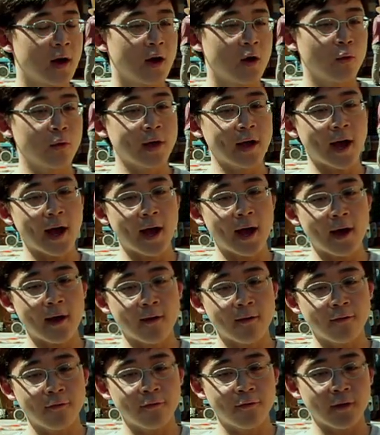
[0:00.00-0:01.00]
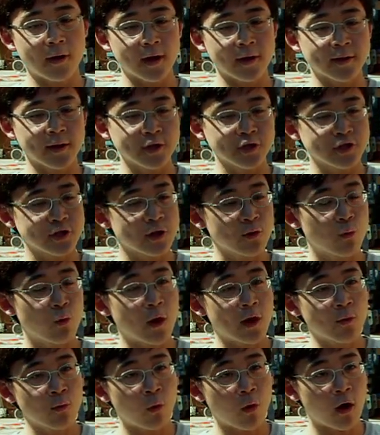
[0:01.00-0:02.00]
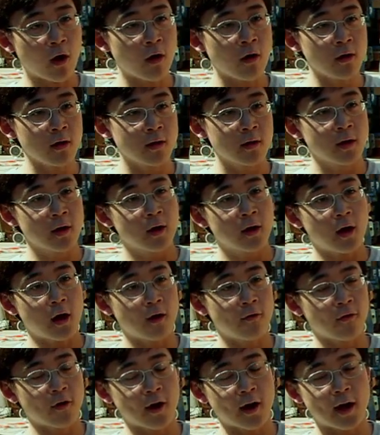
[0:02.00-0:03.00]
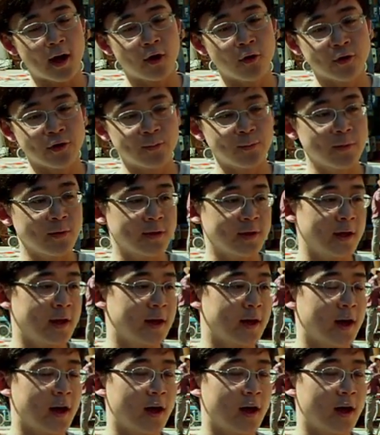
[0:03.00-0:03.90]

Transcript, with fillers: We have essentially one wall of our house, the